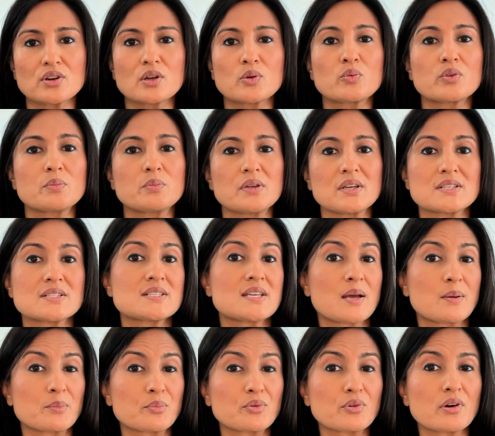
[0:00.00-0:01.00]
it would be a
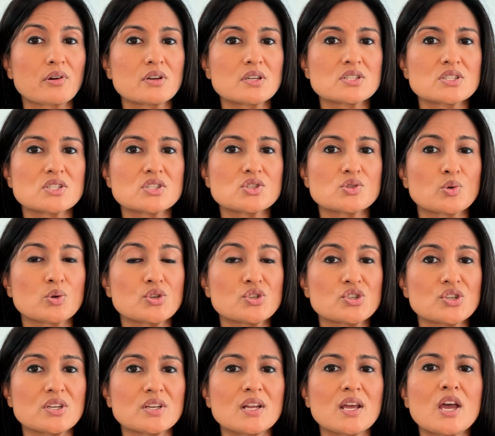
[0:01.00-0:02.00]
temporary
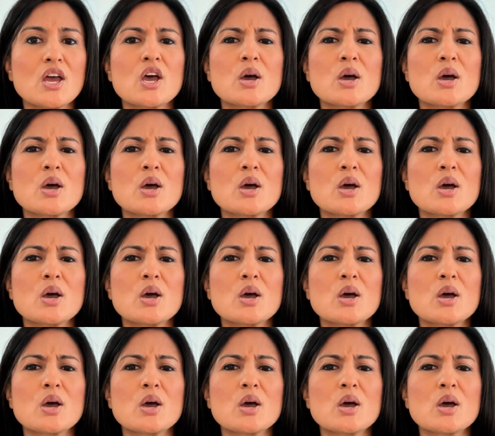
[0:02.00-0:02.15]
distortion,